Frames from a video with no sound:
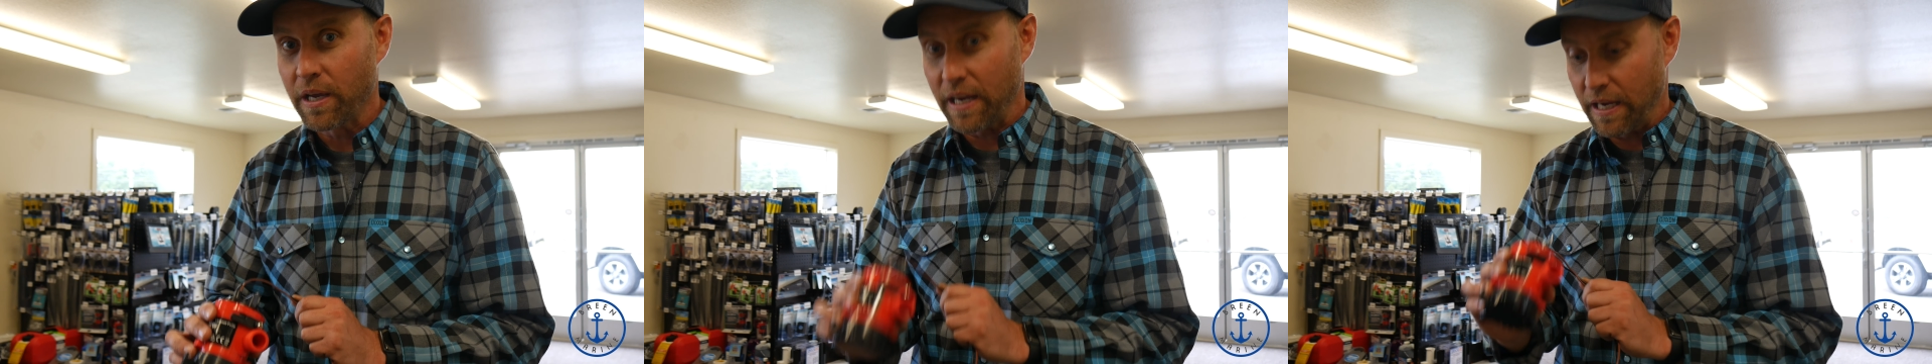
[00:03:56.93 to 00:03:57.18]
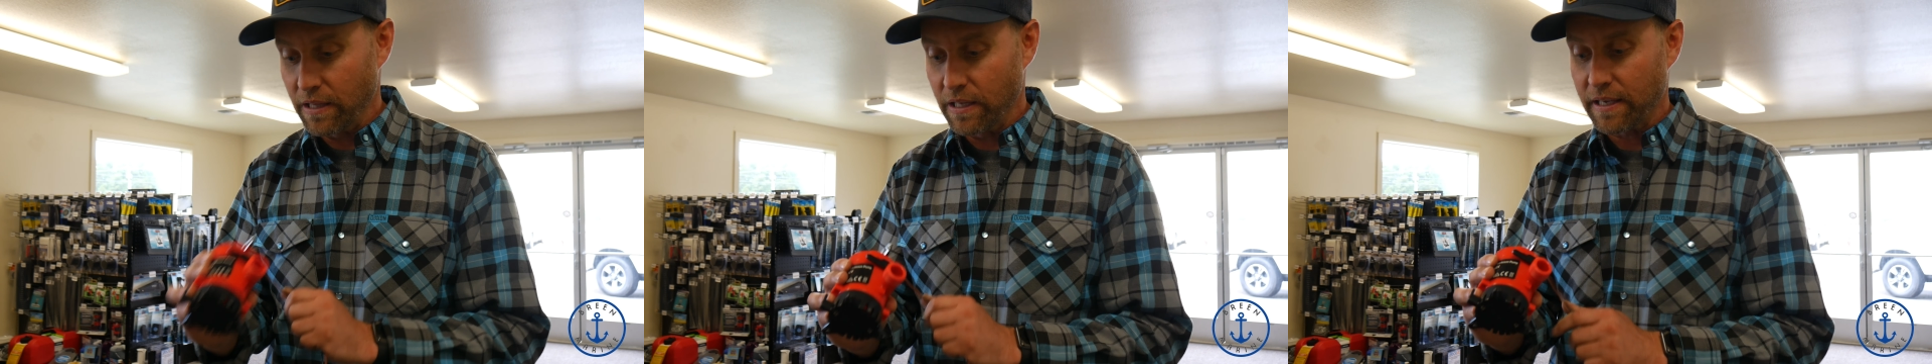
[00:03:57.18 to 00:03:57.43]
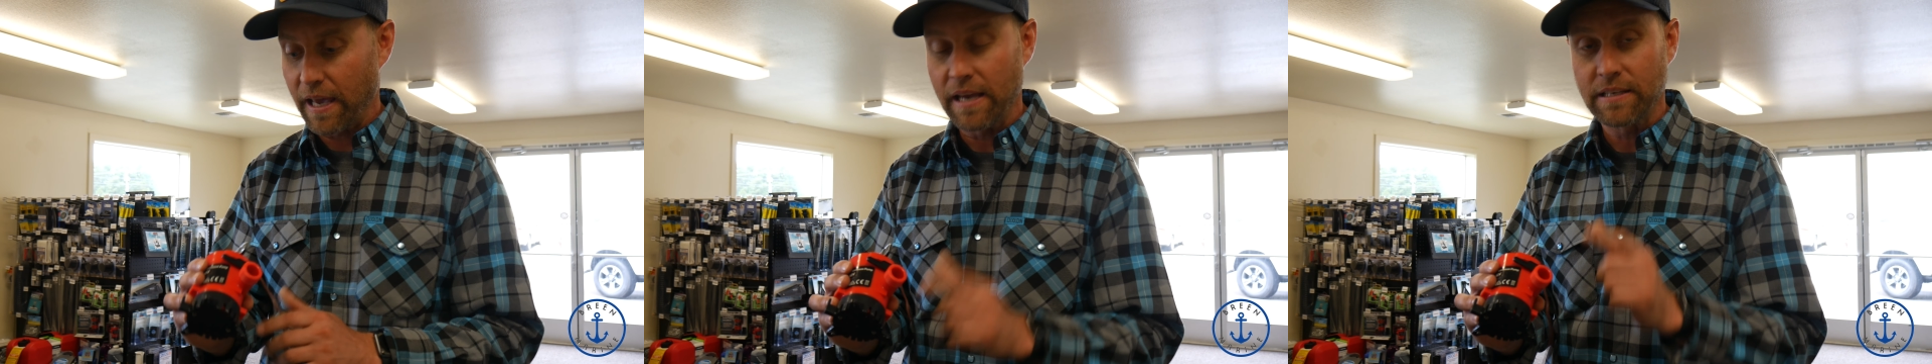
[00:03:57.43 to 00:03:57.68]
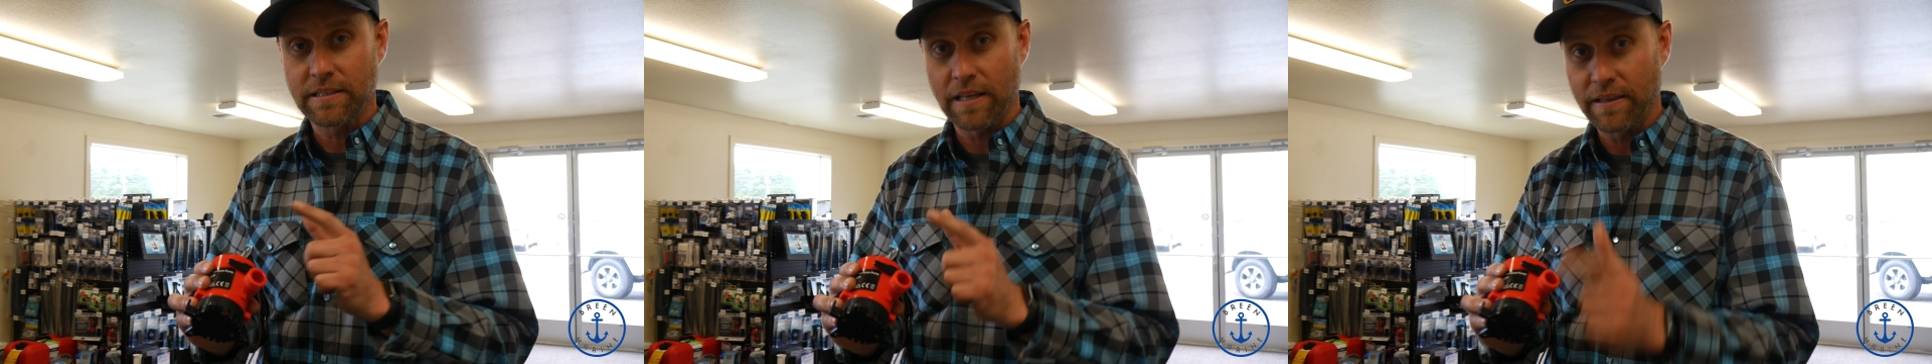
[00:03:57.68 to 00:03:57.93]
in the
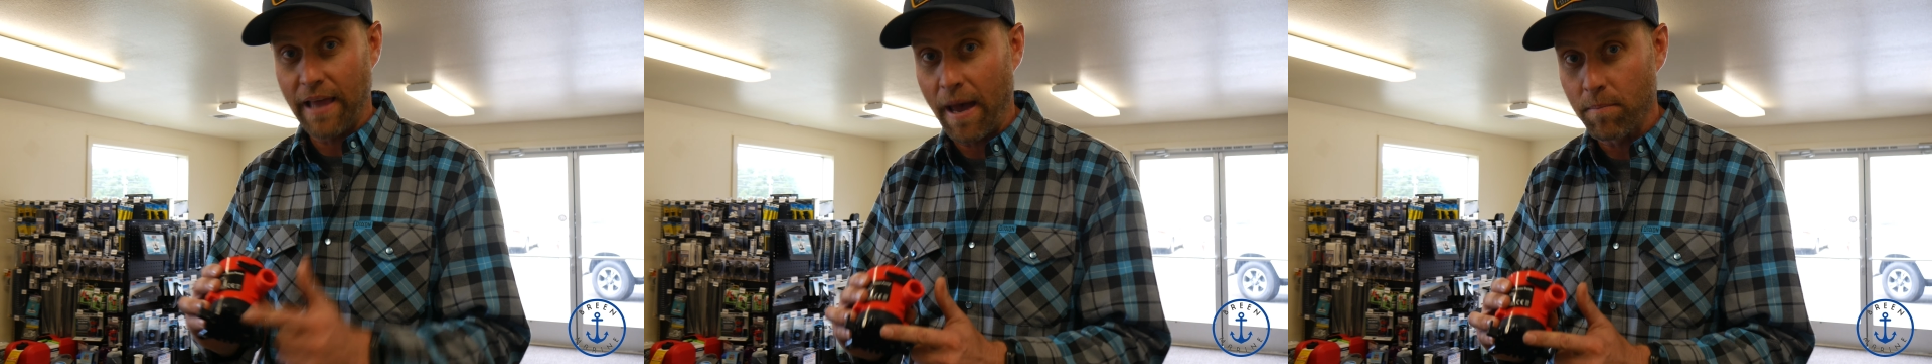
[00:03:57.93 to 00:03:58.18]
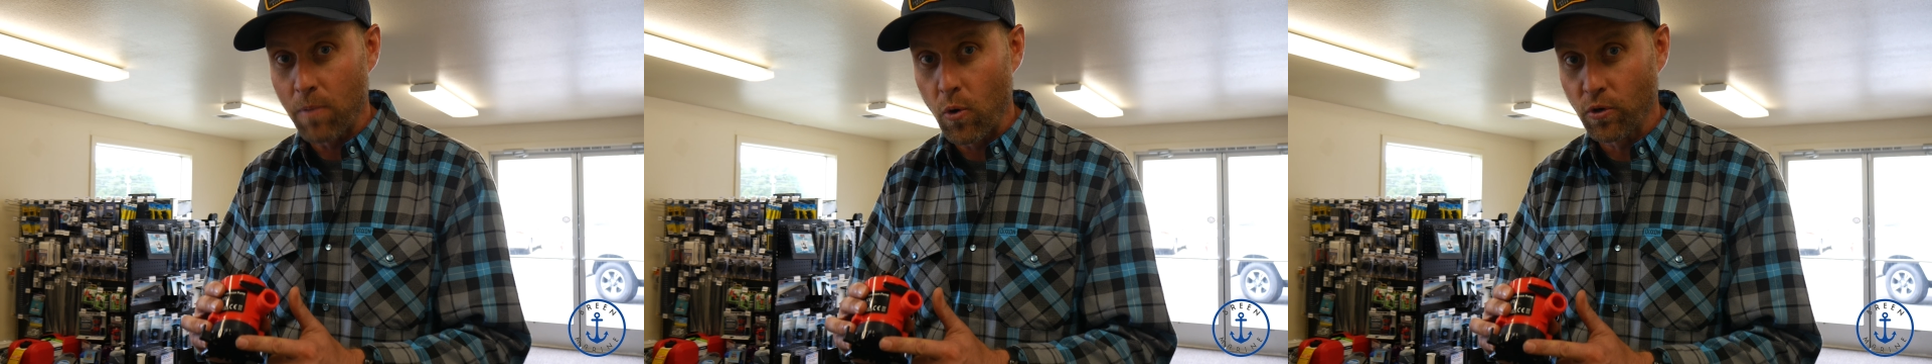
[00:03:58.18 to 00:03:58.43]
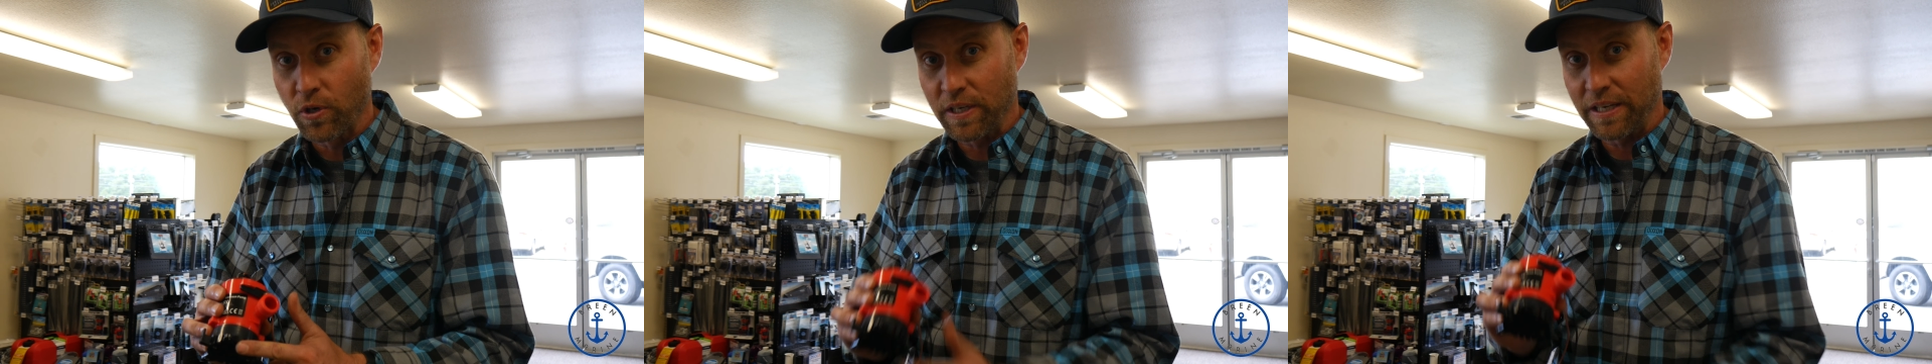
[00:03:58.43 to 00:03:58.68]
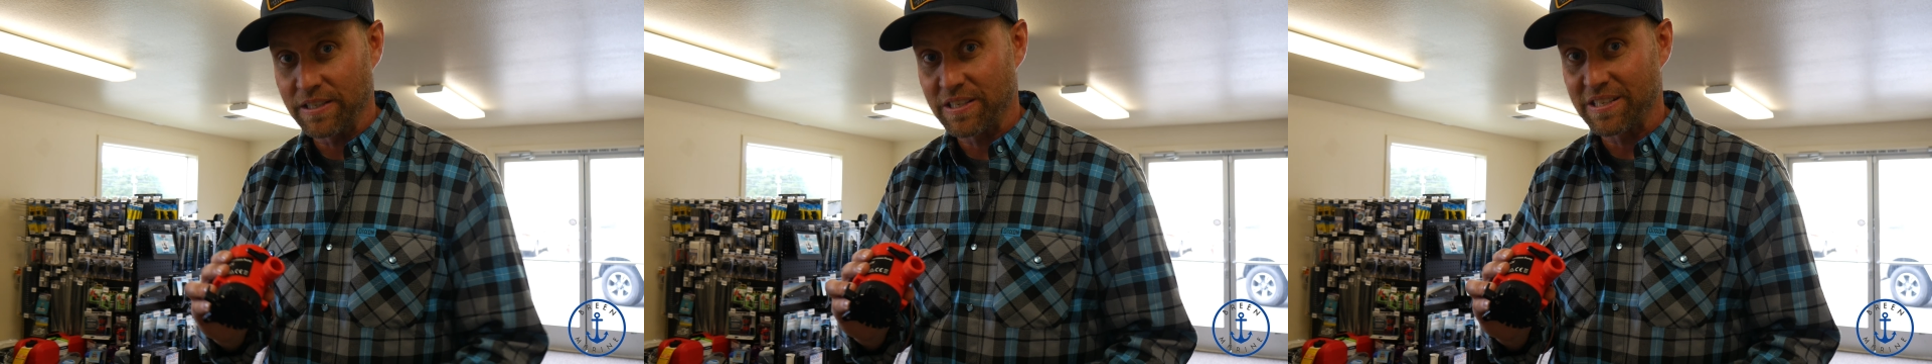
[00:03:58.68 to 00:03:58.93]
case that that motor
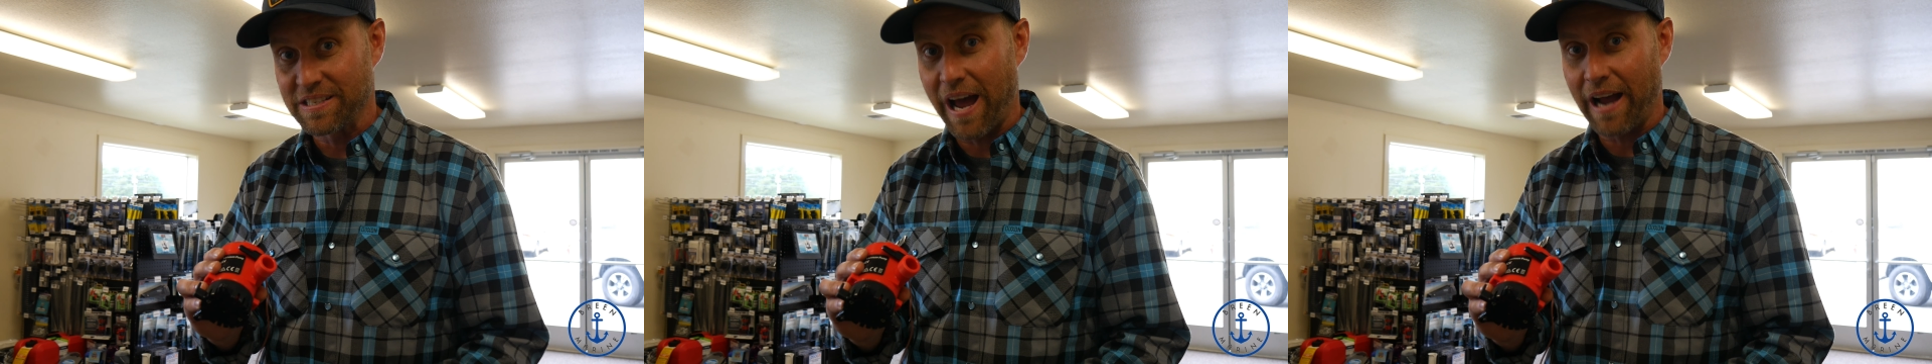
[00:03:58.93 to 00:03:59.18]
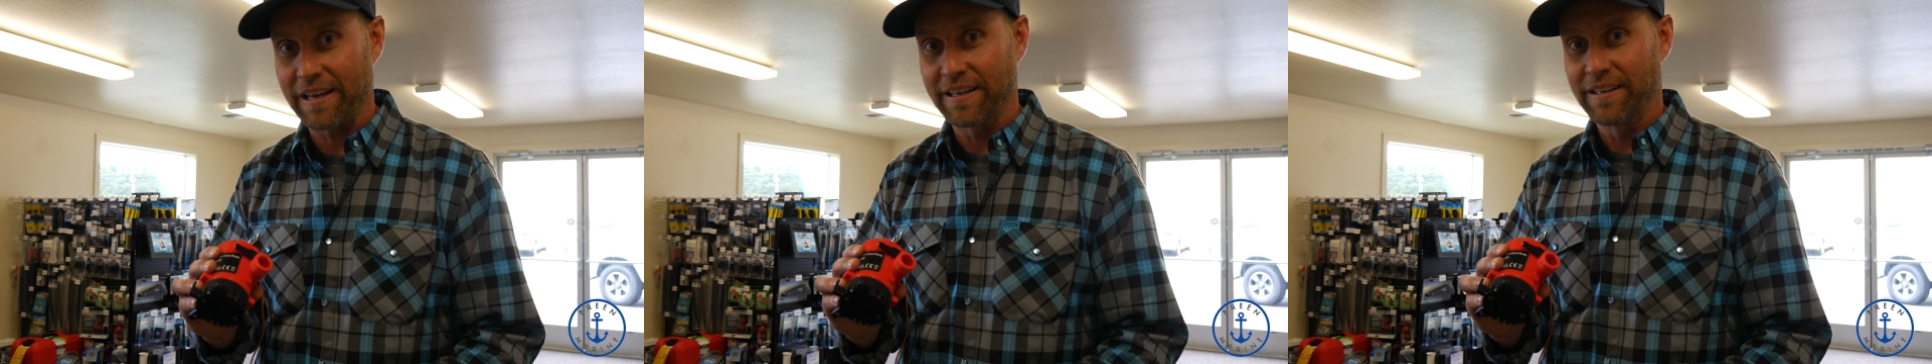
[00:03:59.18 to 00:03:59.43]
gets stuck.